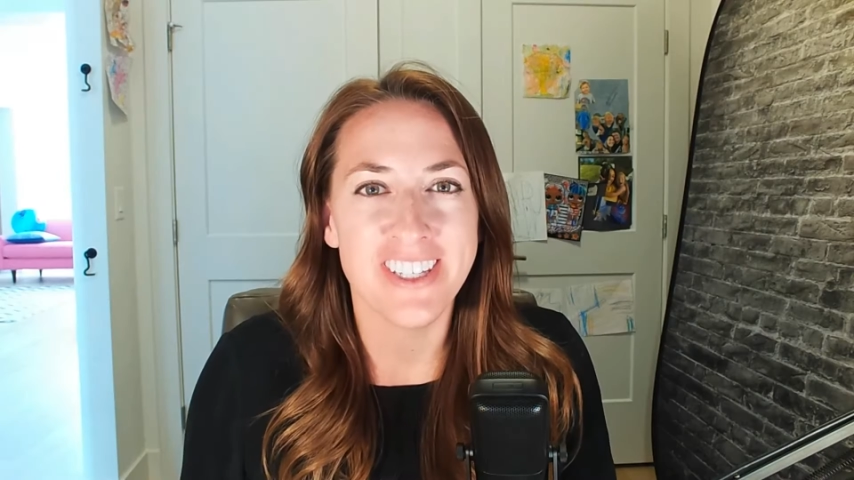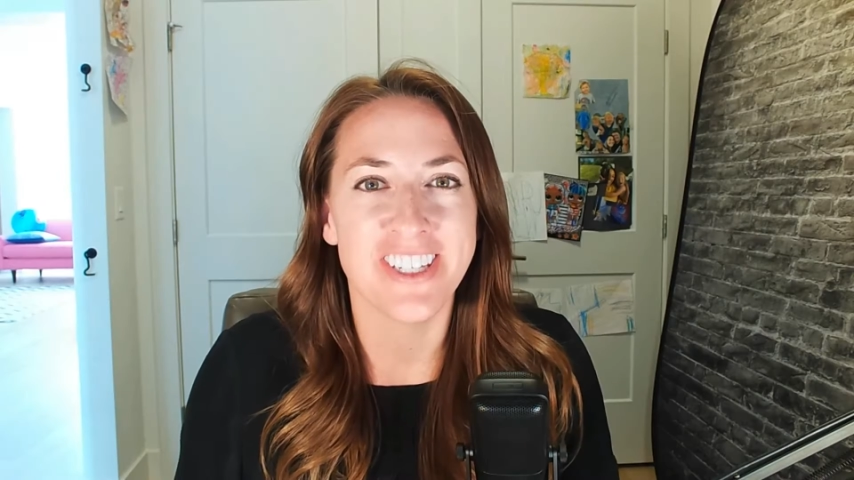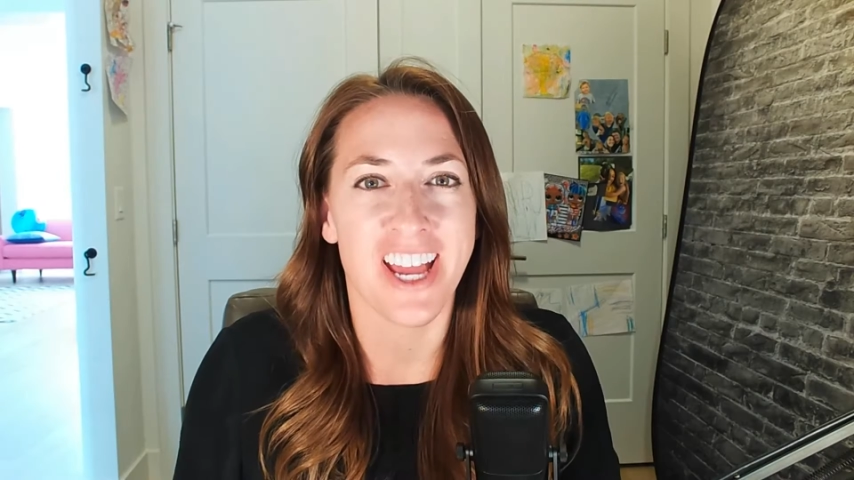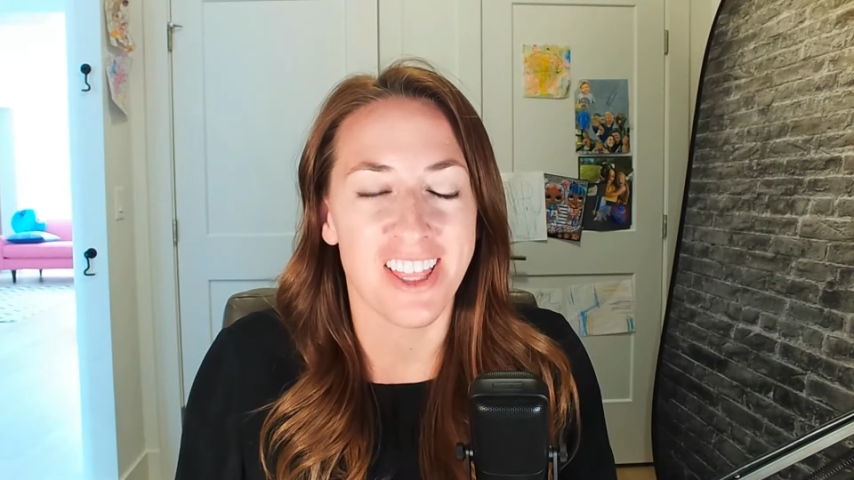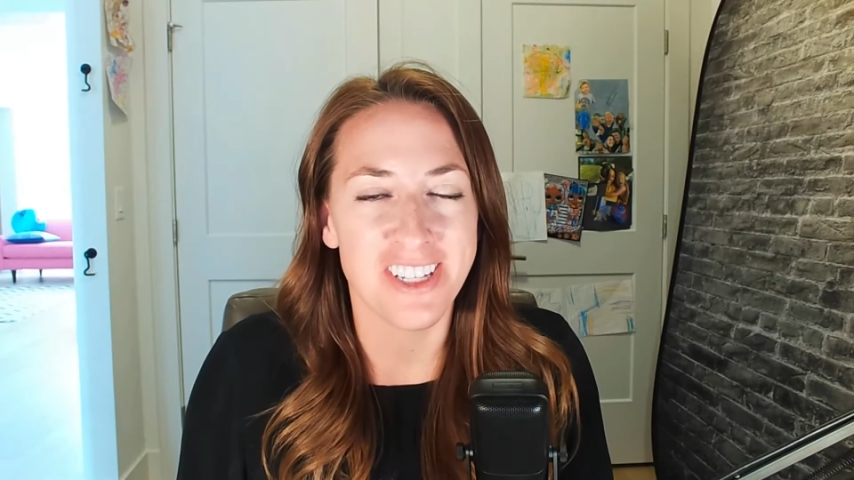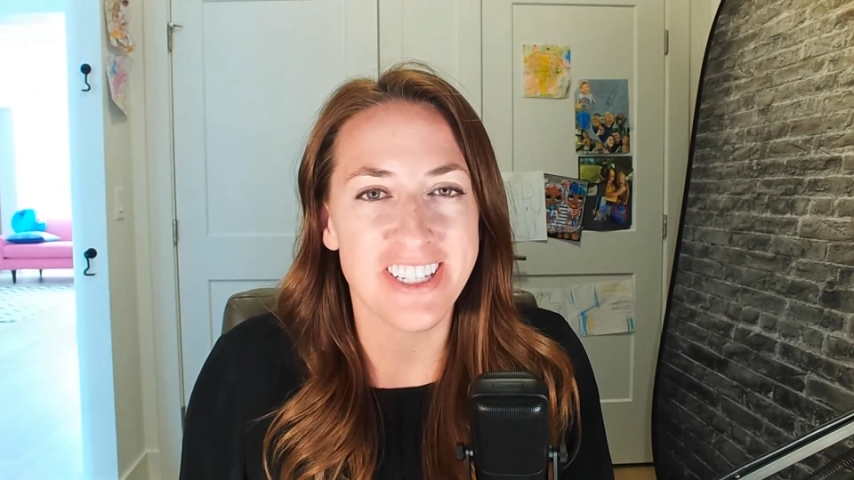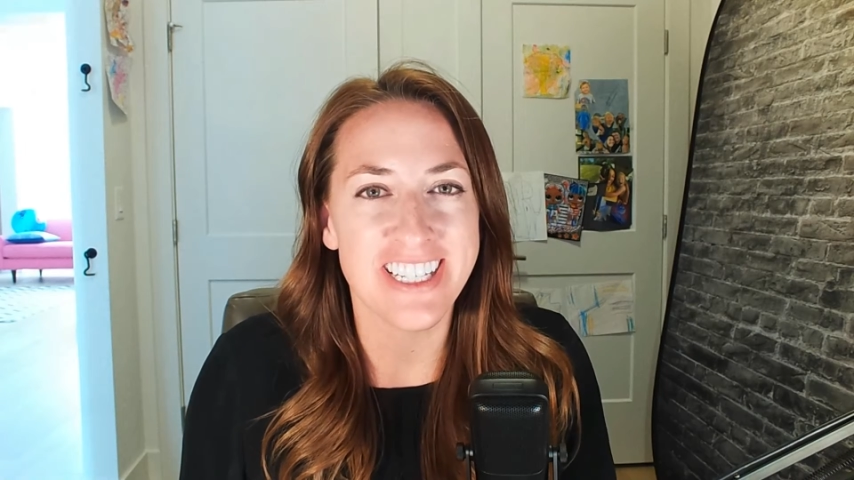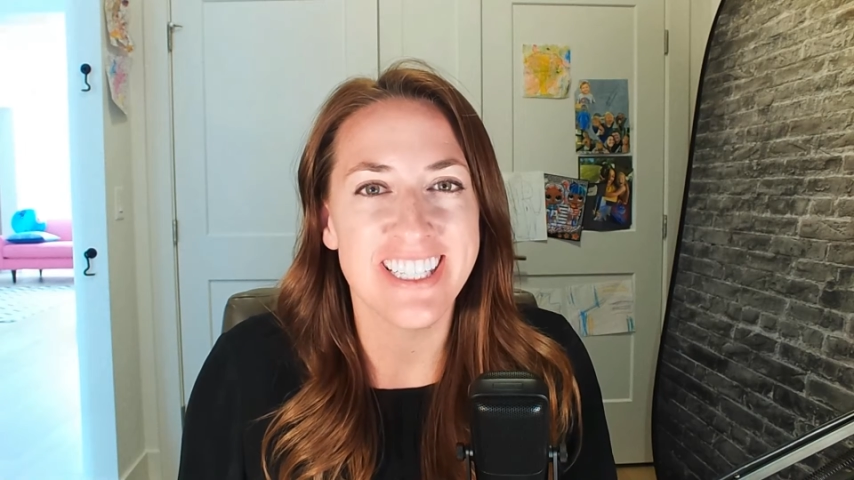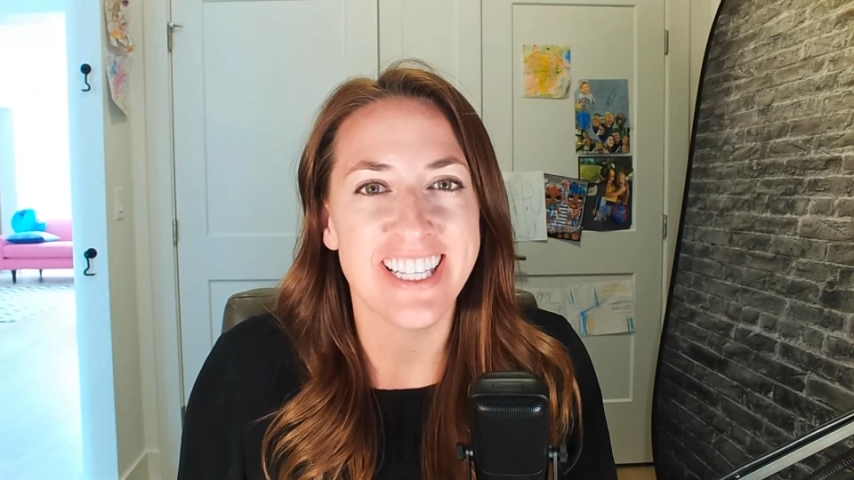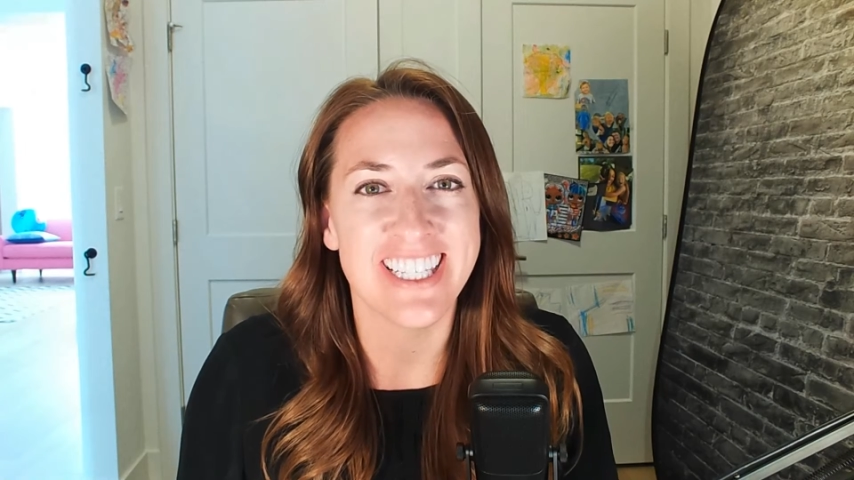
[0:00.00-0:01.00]
the
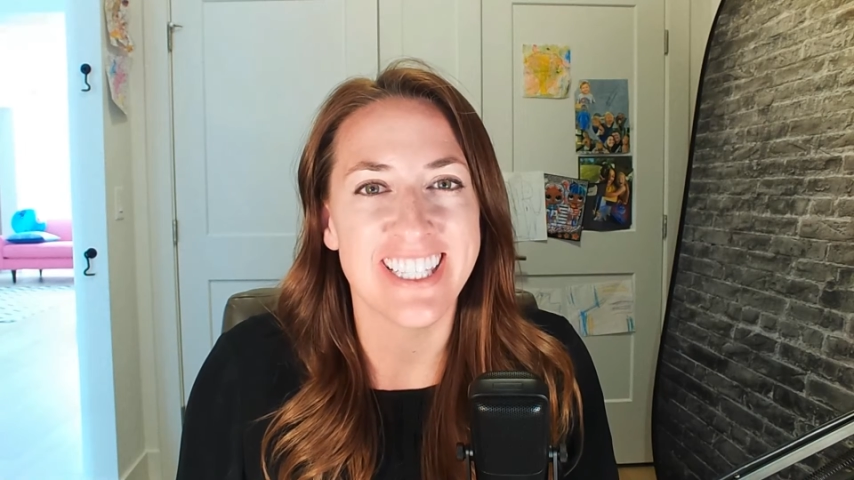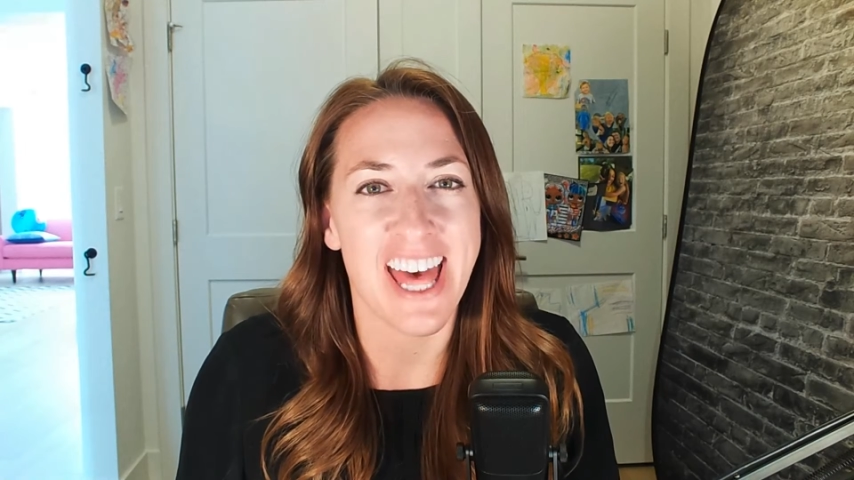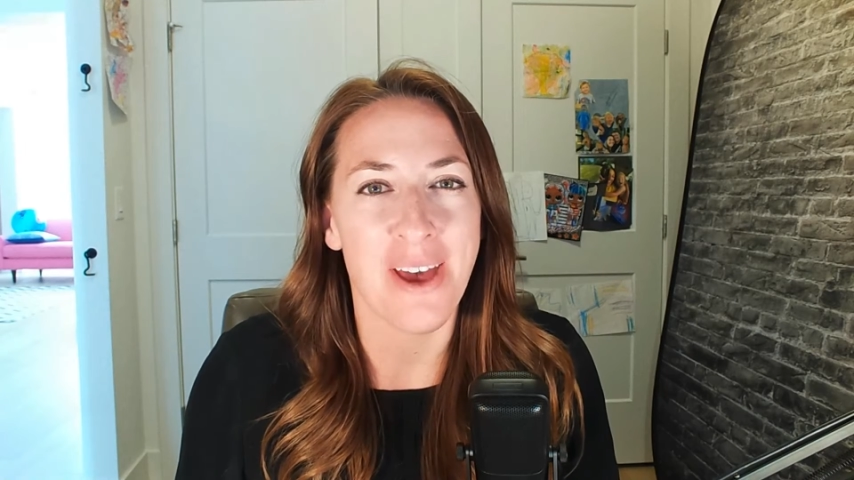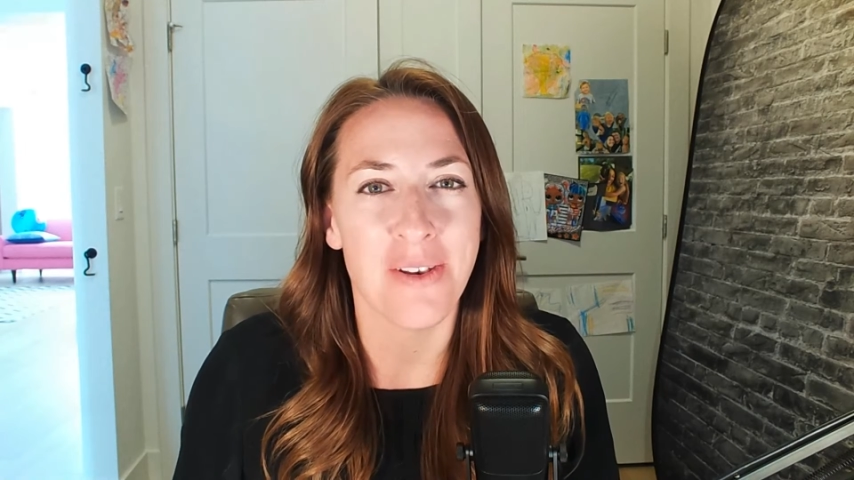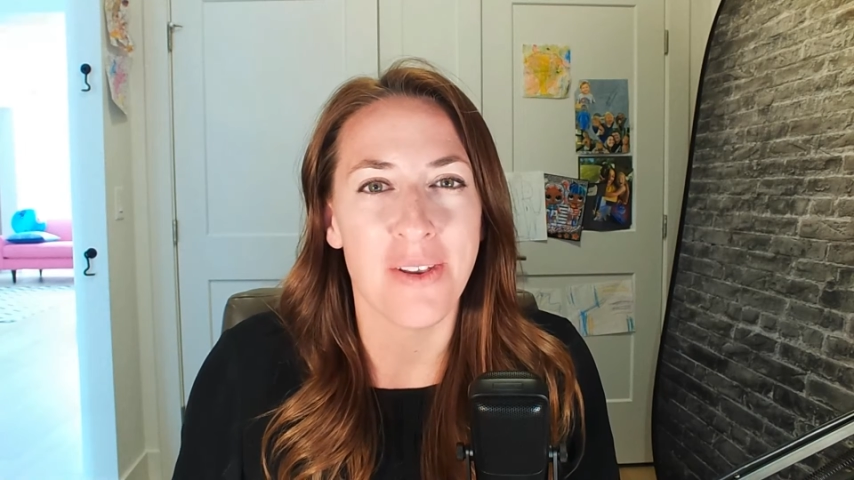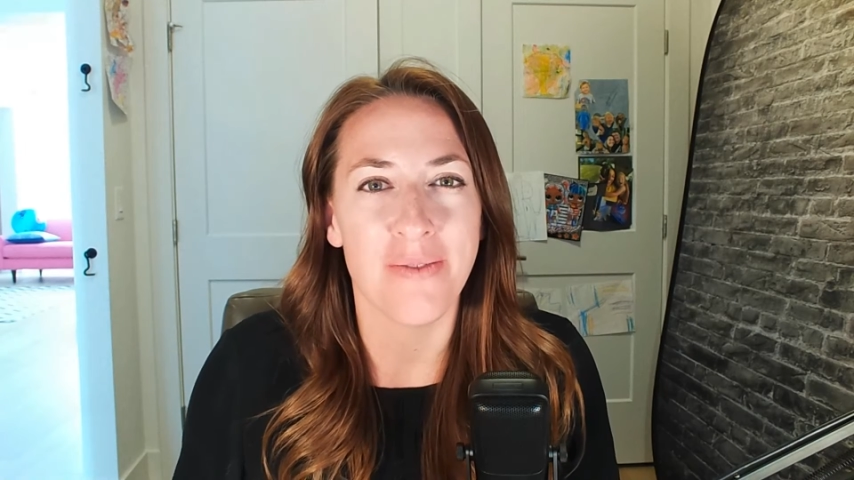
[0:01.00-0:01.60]
challenges is that